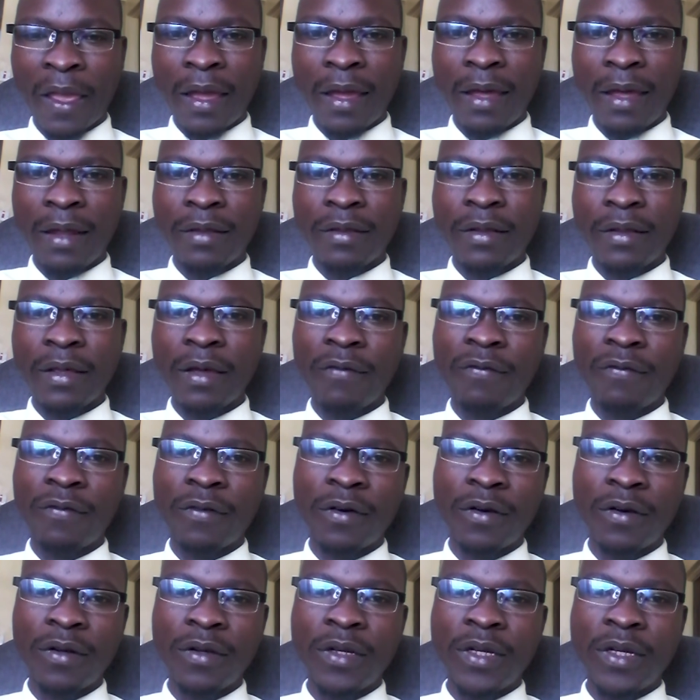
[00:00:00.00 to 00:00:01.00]
And
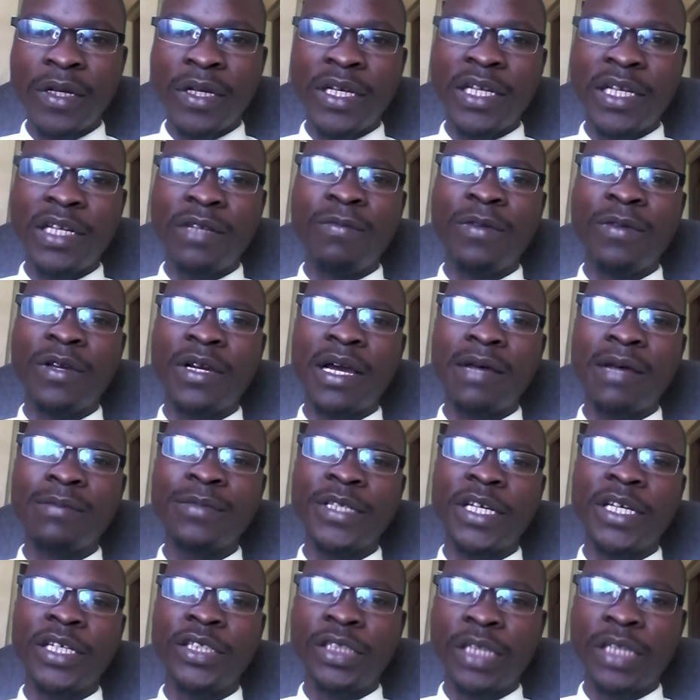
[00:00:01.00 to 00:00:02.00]
therefore, it
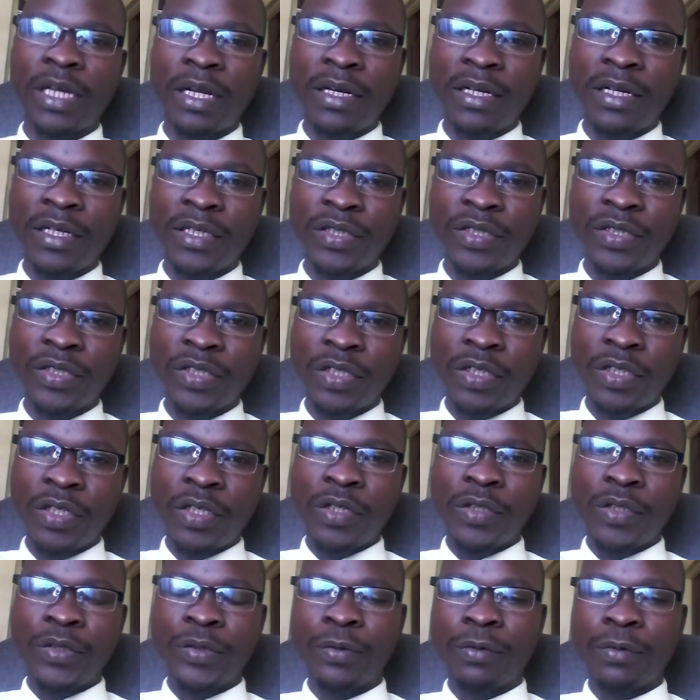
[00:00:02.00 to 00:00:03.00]
becomes a challenge
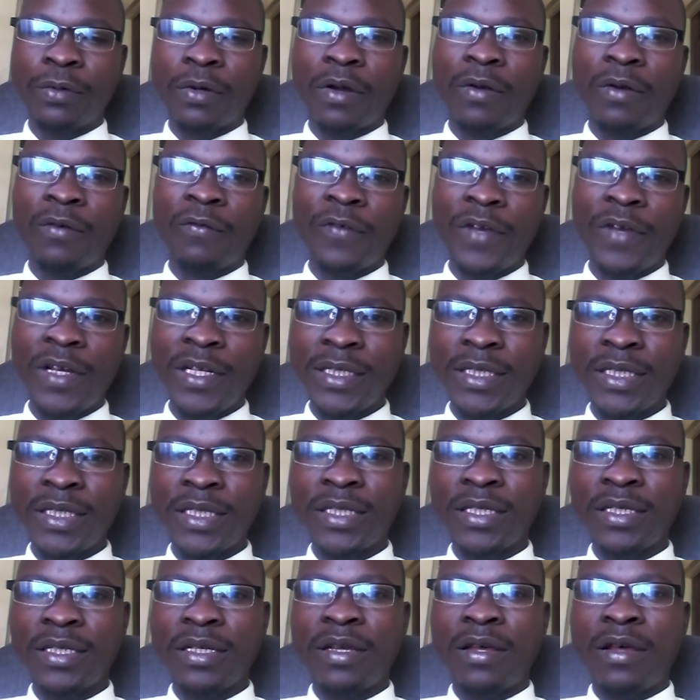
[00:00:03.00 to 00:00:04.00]
to
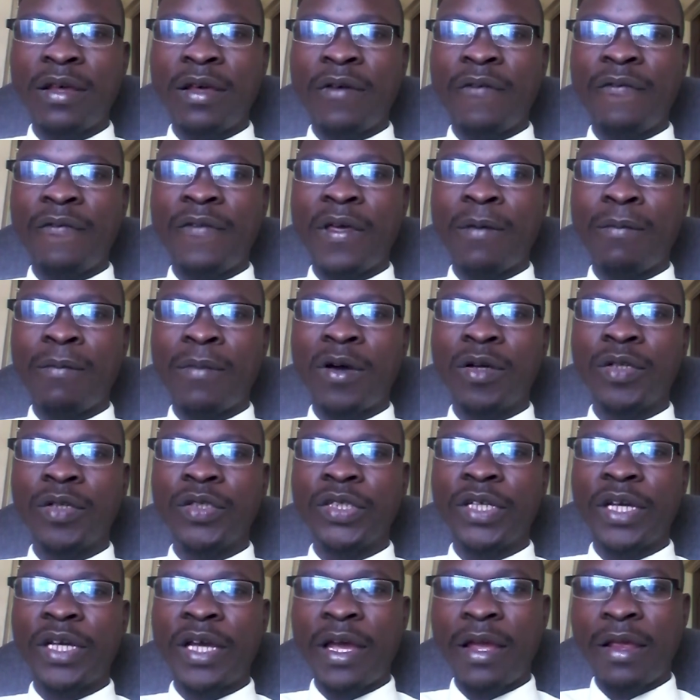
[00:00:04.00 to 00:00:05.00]
convince the
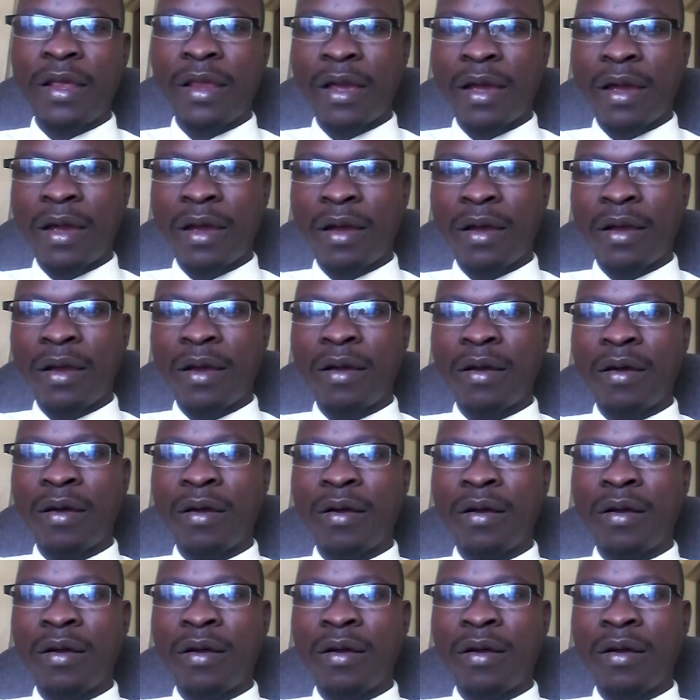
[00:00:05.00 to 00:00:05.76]
Mount Kenya